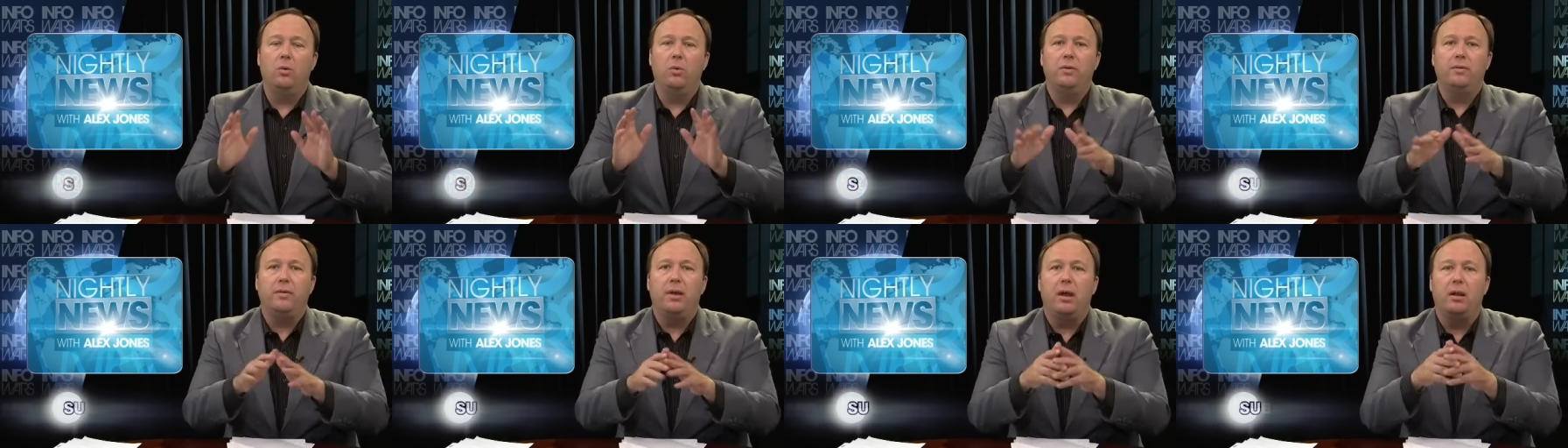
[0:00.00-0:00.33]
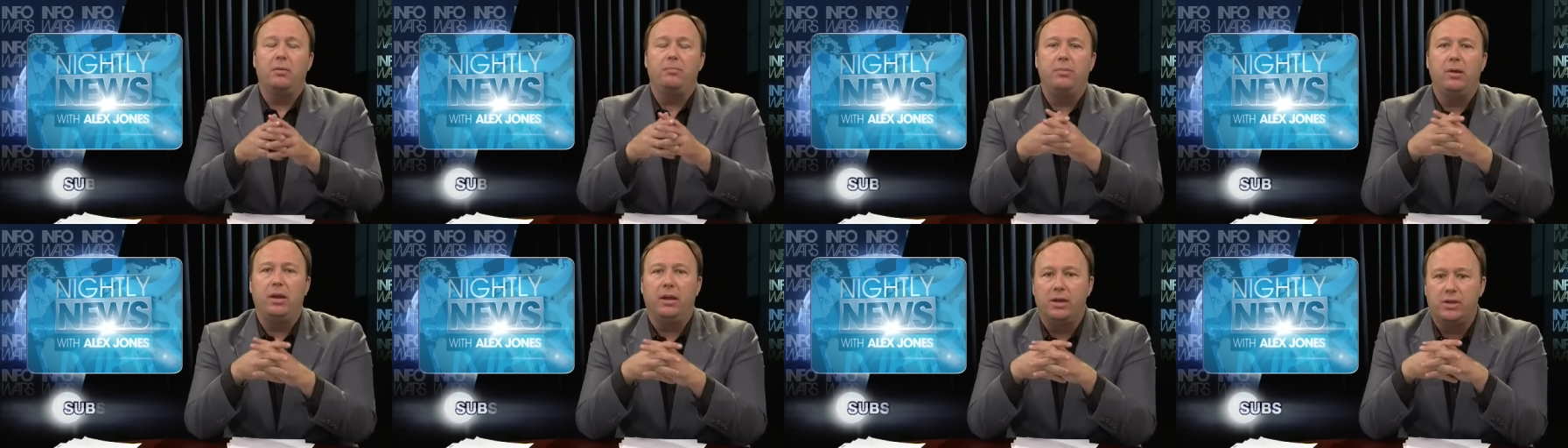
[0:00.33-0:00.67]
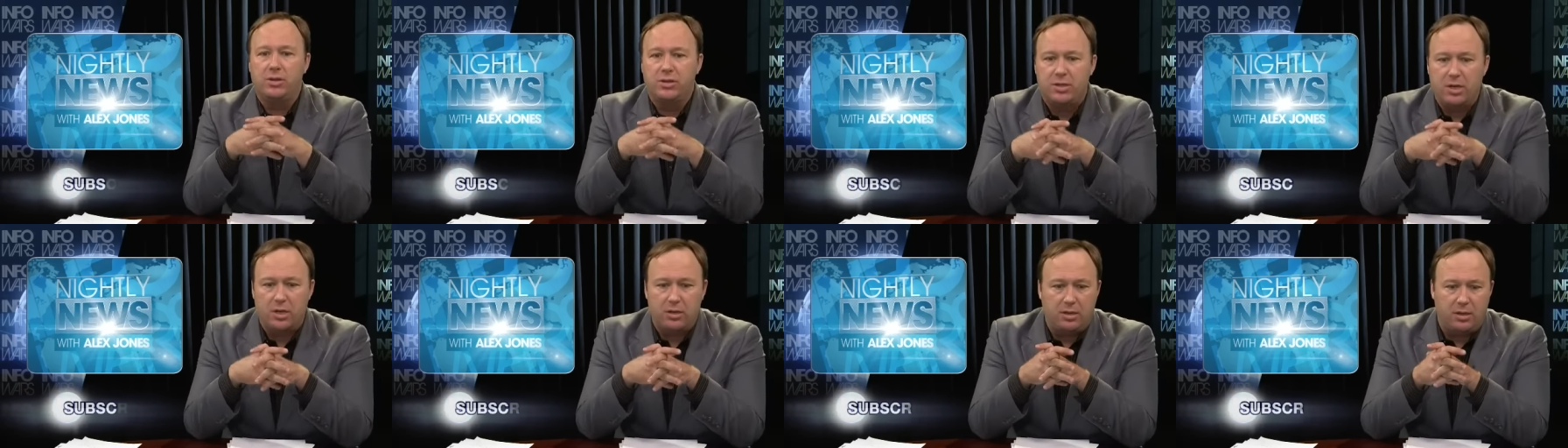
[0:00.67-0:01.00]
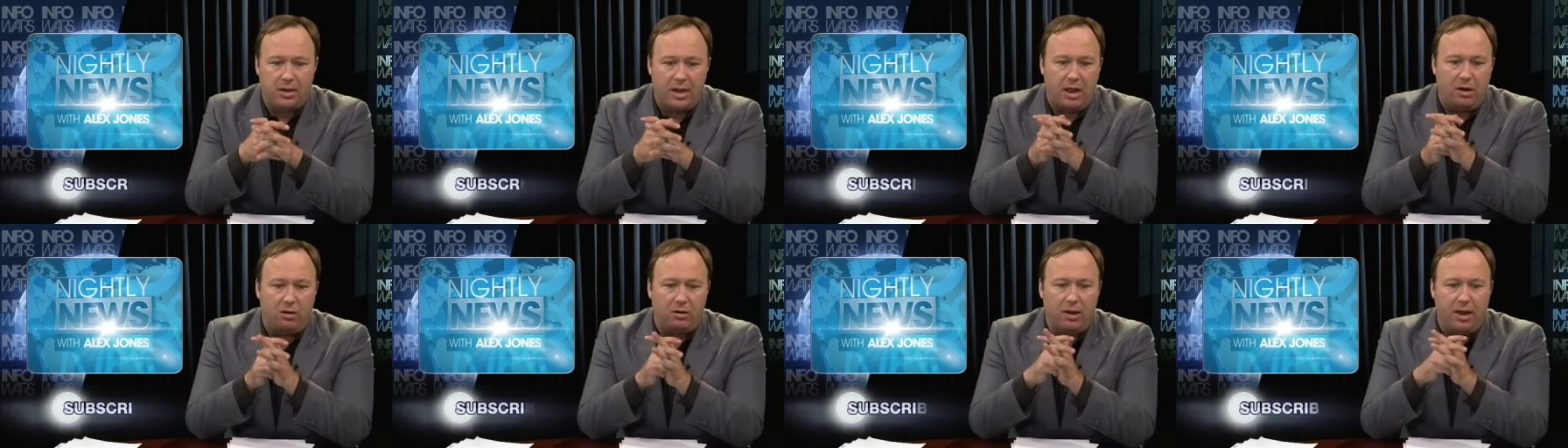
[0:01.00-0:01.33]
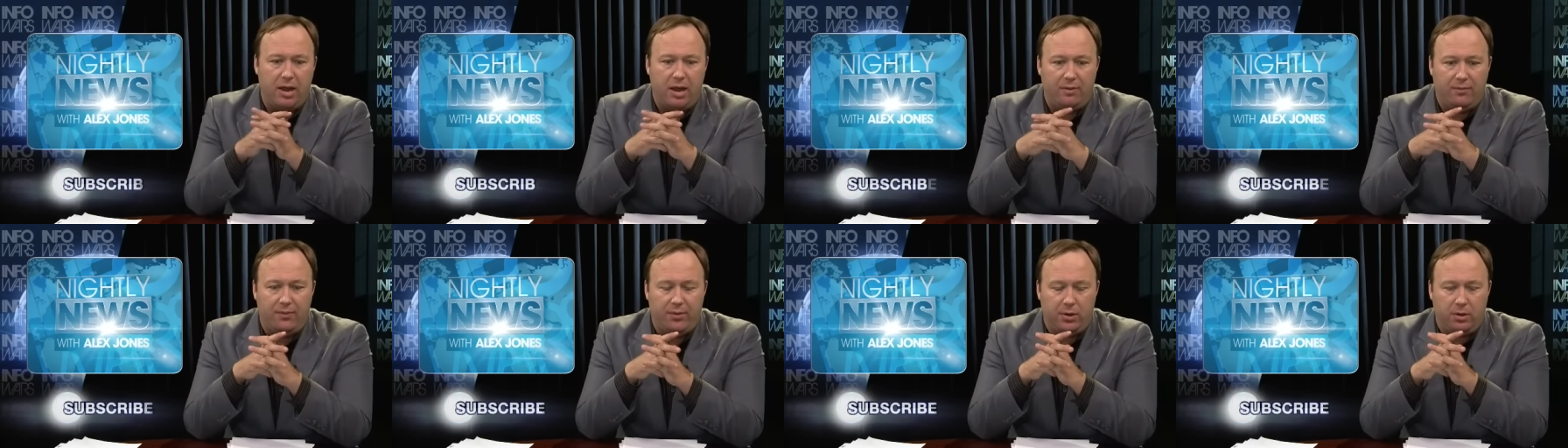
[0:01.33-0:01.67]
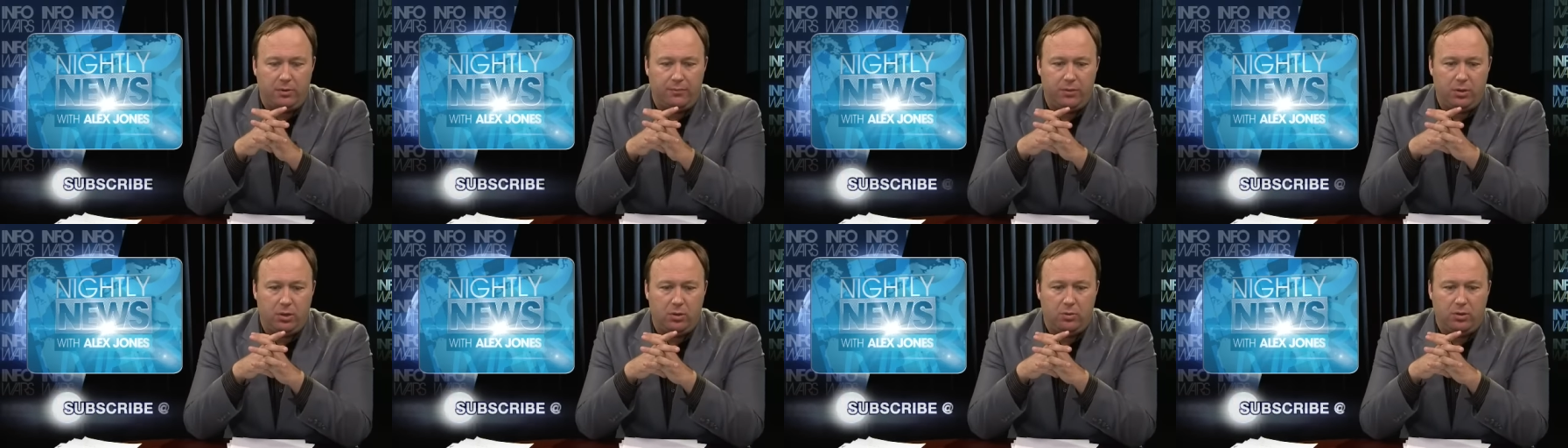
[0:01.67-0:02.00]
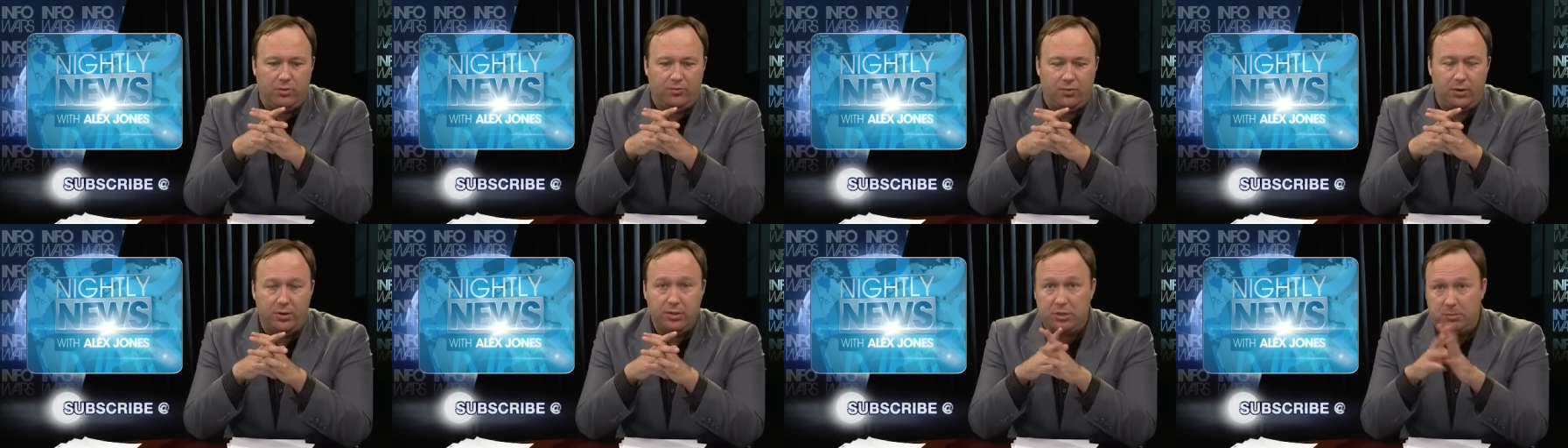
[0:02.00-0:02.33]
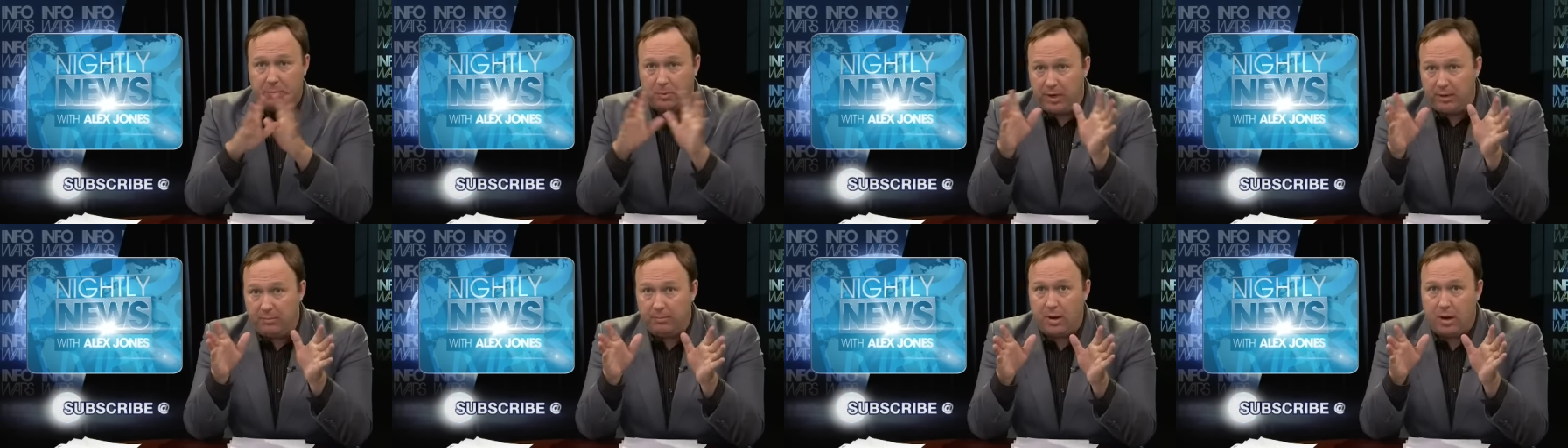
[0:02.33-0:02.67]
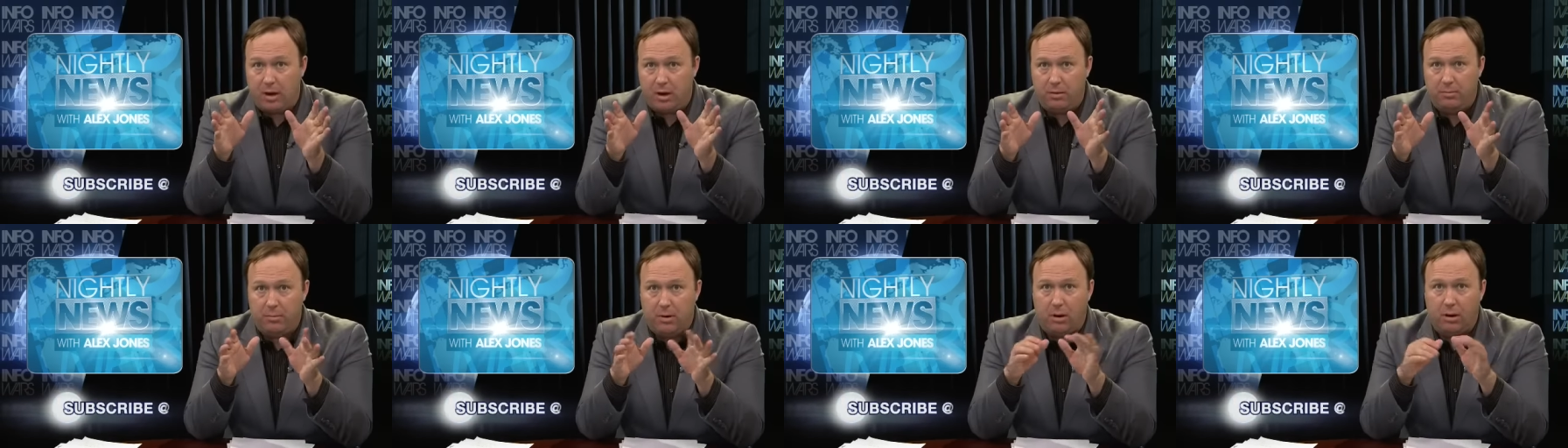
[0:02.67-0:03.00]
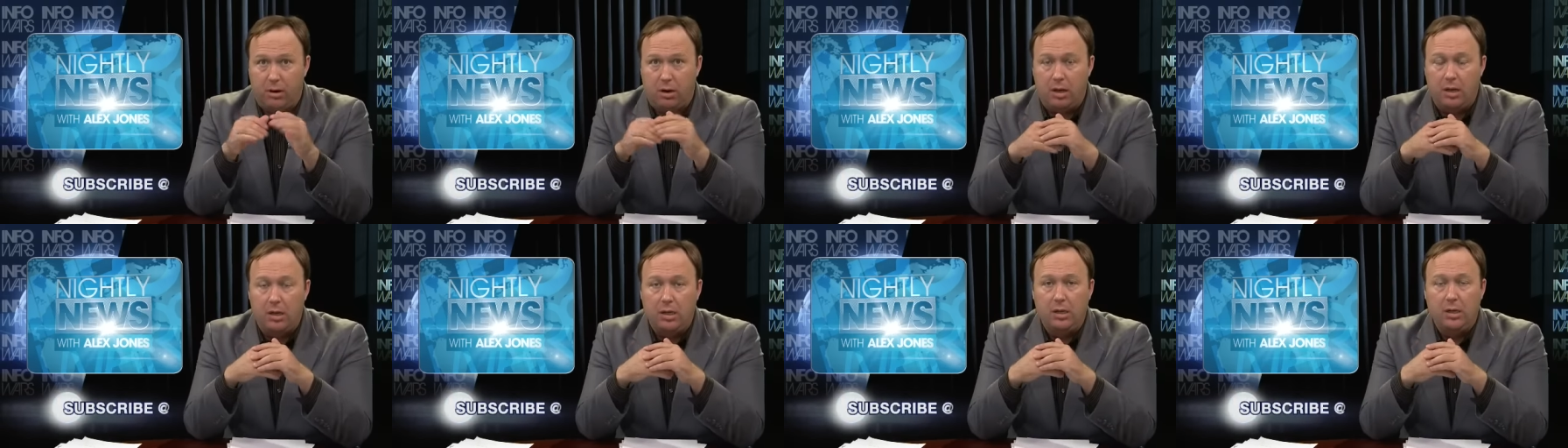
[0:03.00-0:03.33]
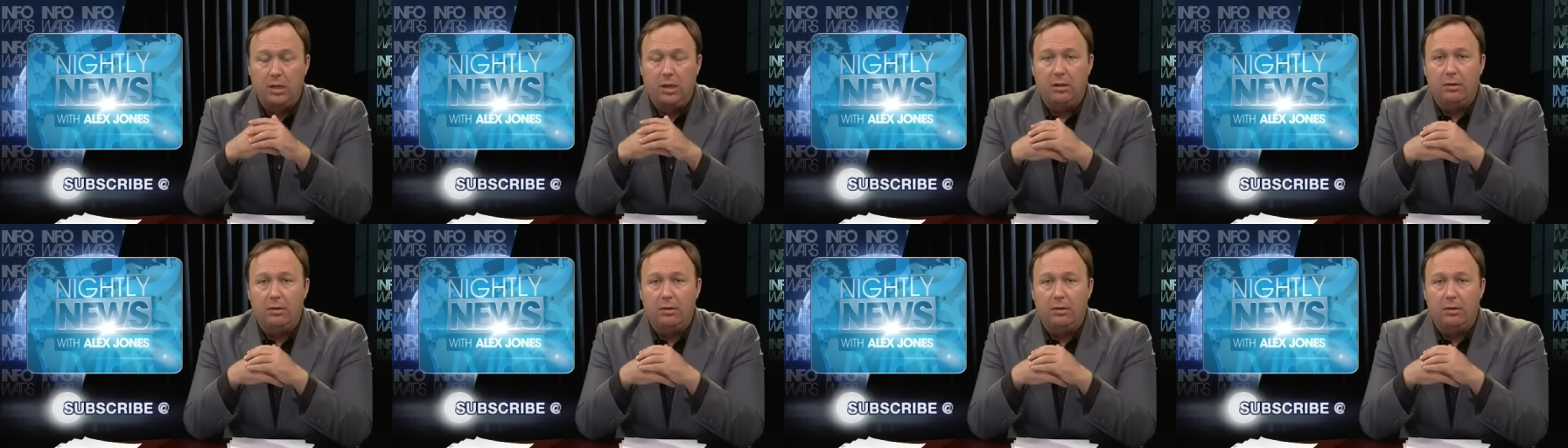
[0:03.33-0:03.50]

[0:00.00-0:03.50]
We've got a big extended hour-and-a-half interview with Fritz Springmeier tomorrow,